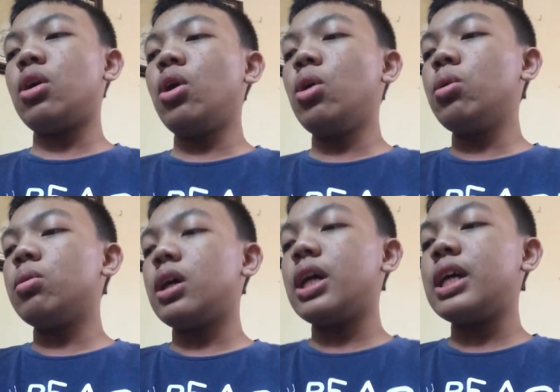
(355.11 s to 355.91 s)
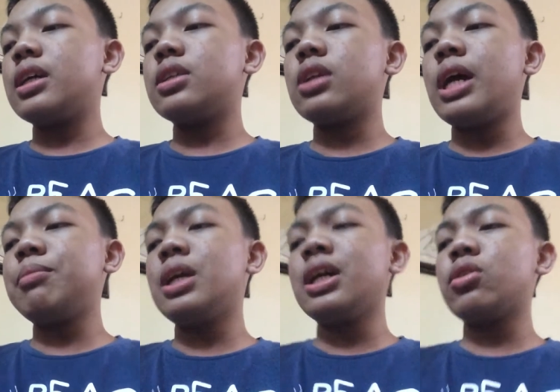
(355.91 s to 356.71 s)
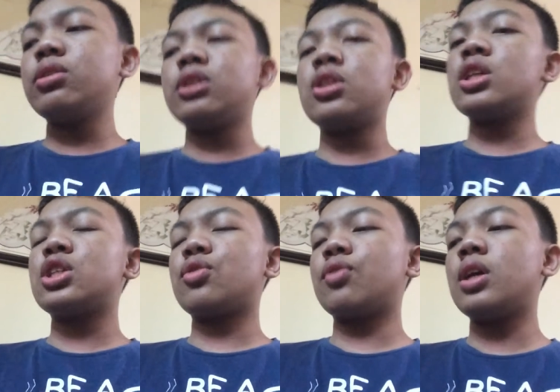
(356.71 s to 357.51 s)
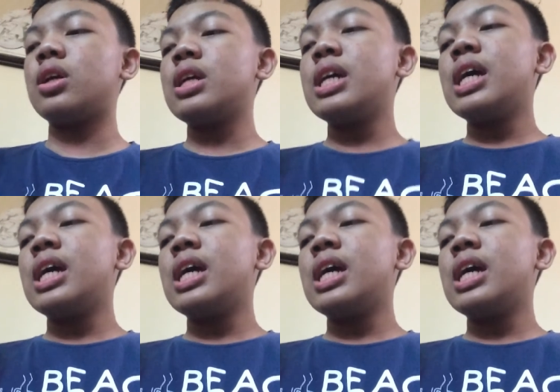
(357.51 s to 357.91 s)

all uh, I'm not going to search for